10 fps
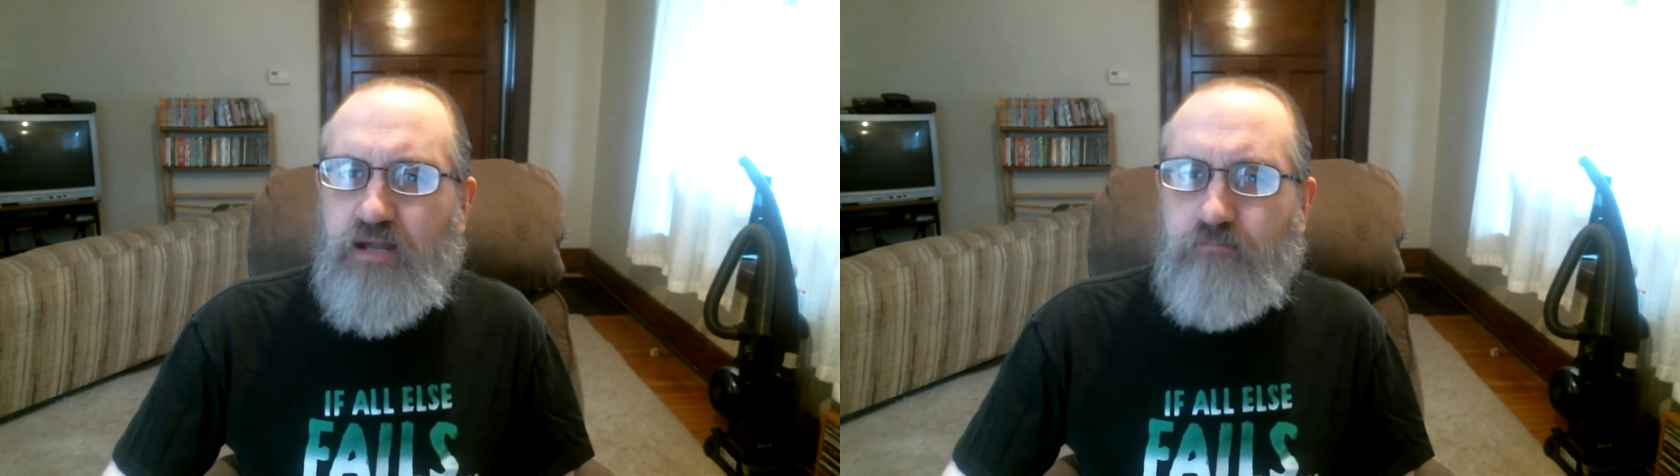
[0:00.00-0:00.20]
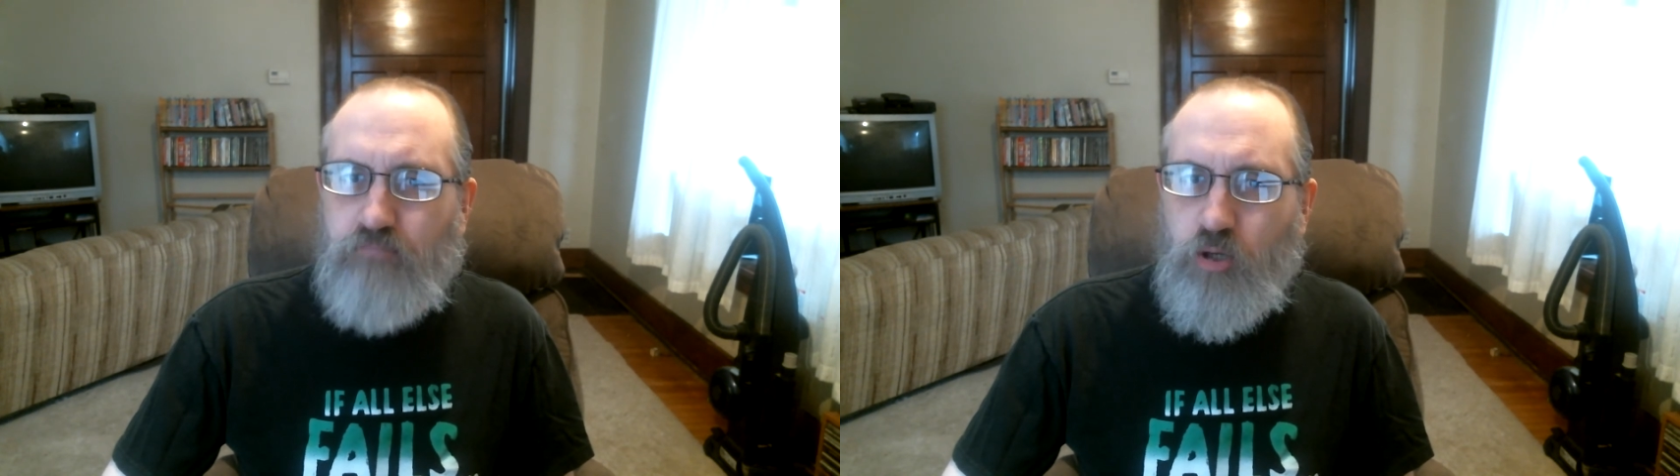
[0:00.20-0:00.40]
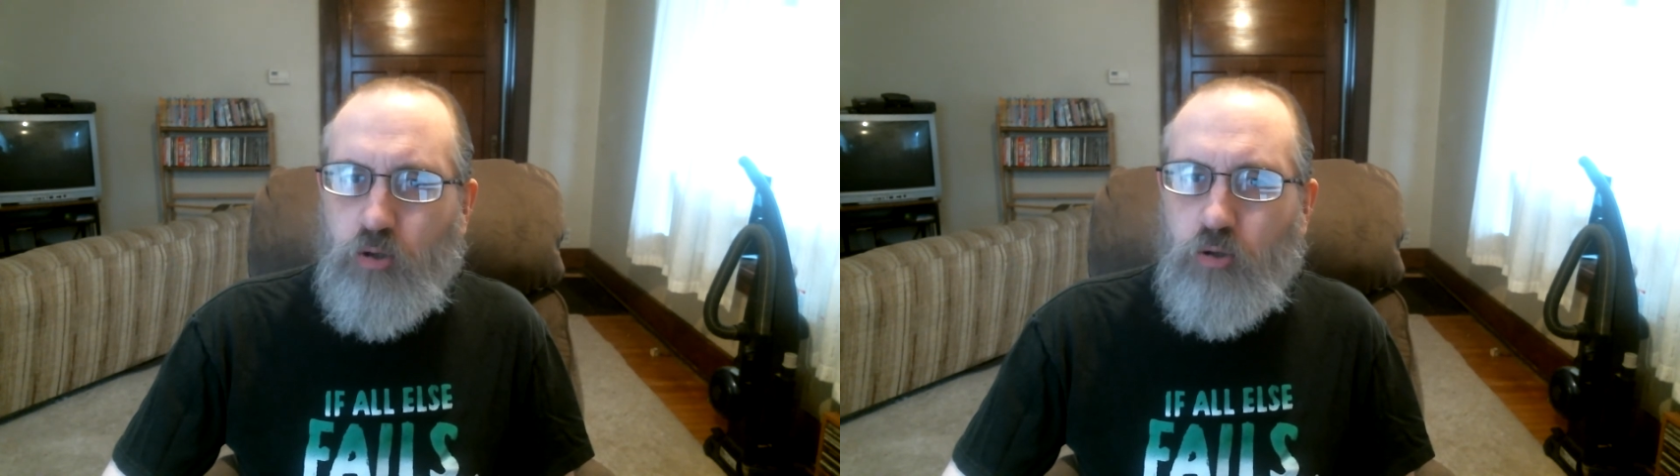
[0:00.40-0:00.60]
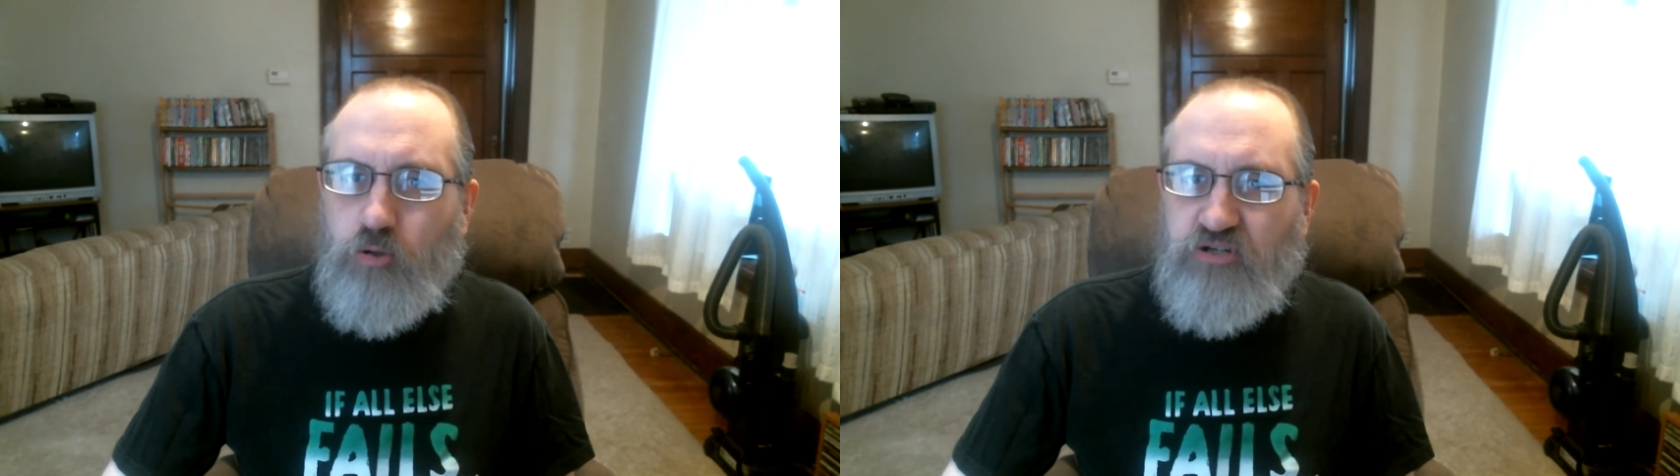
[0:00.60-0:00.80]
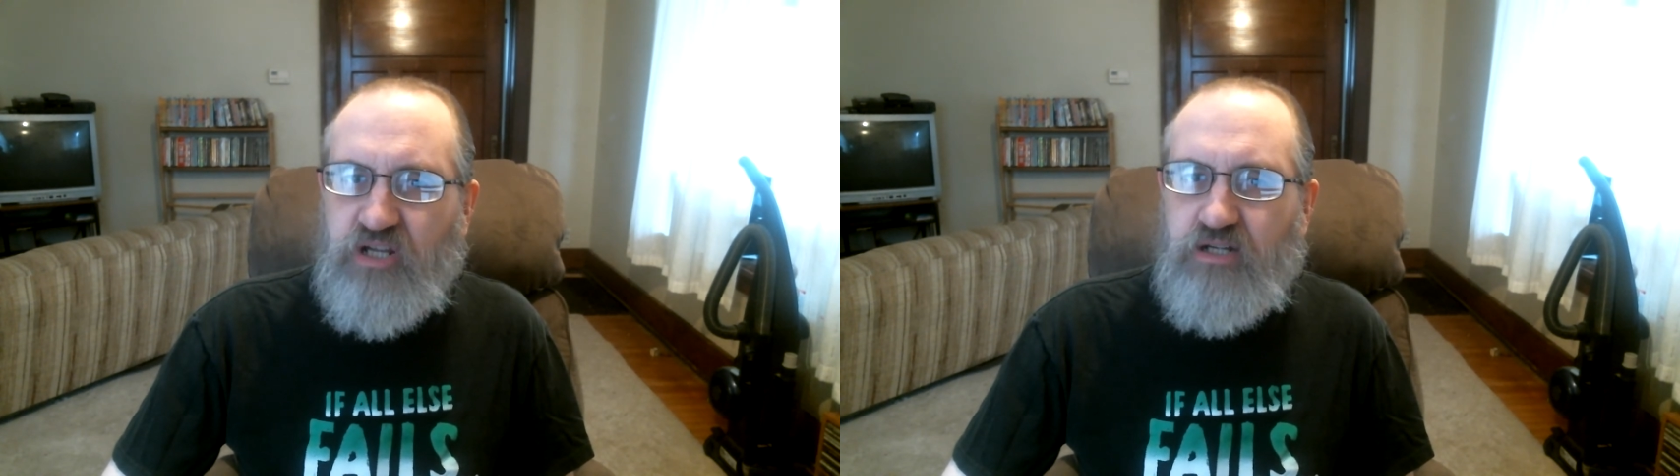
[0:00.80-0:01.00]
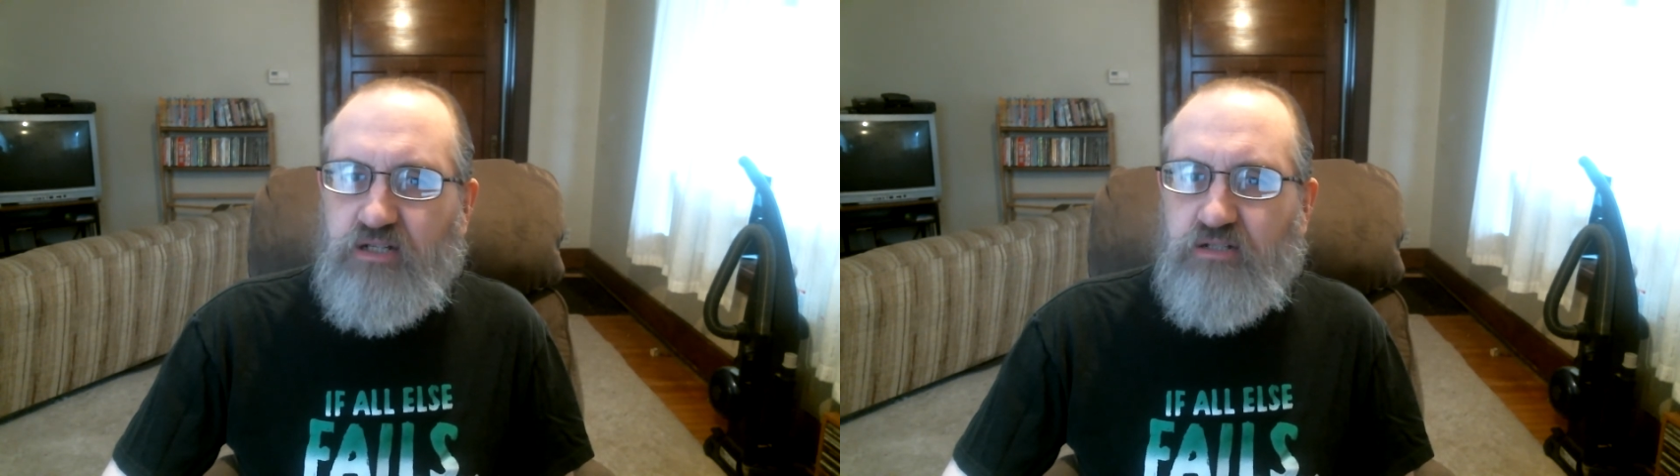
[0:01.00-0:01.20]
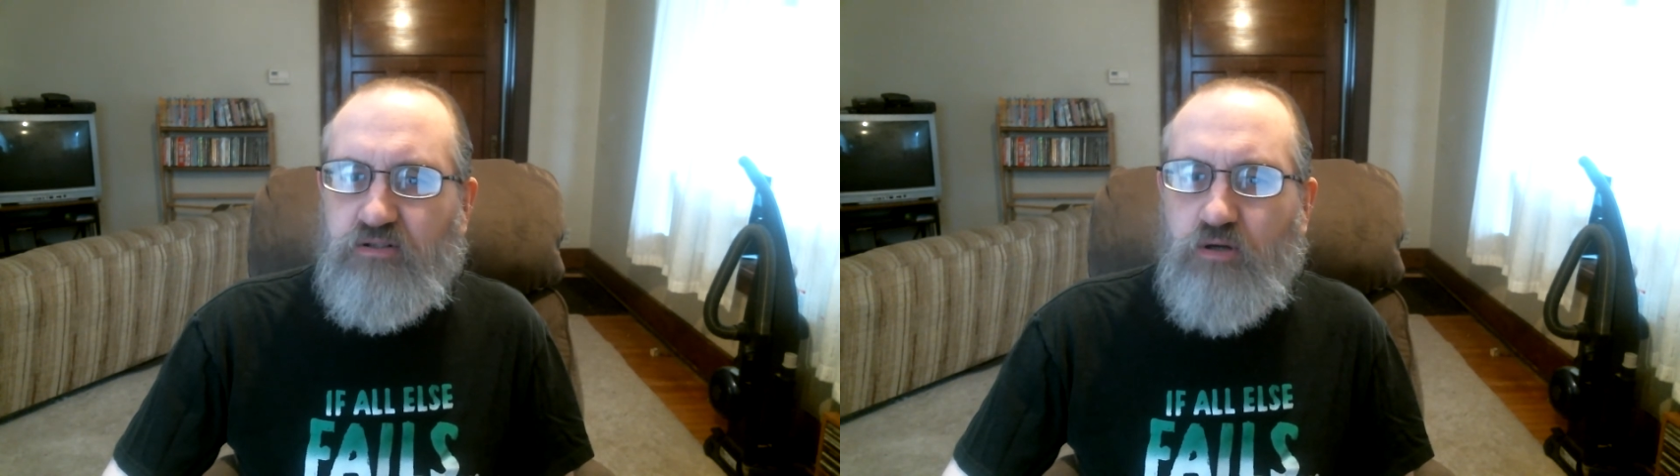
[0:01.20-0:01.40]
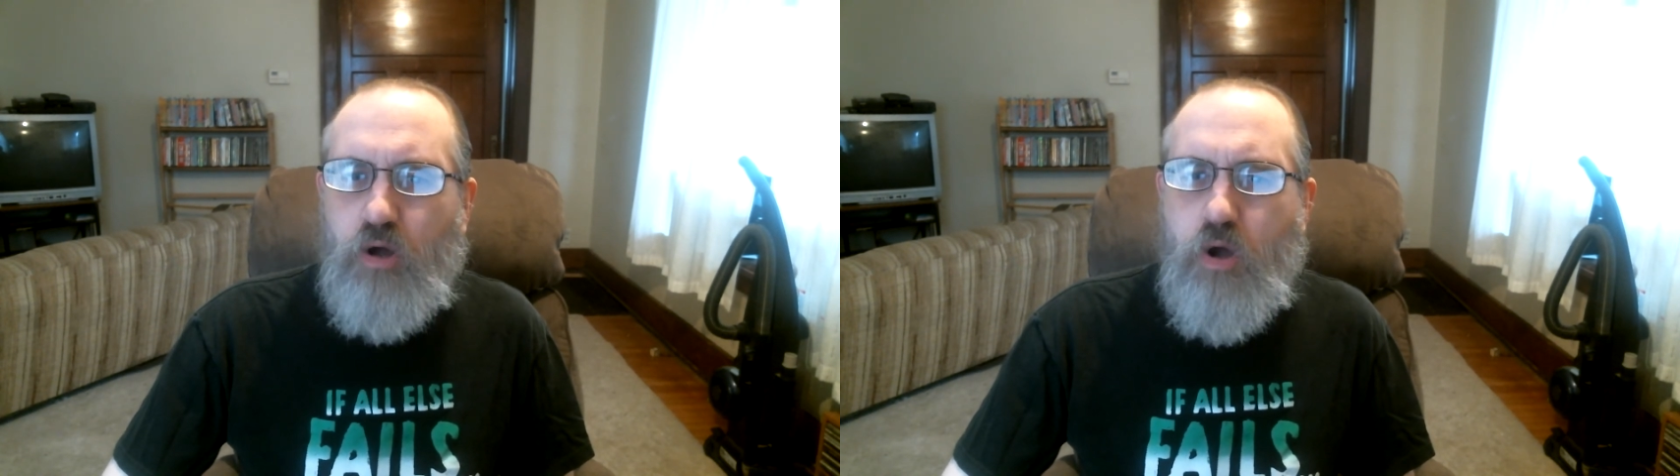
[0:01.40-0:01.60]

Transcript: morning,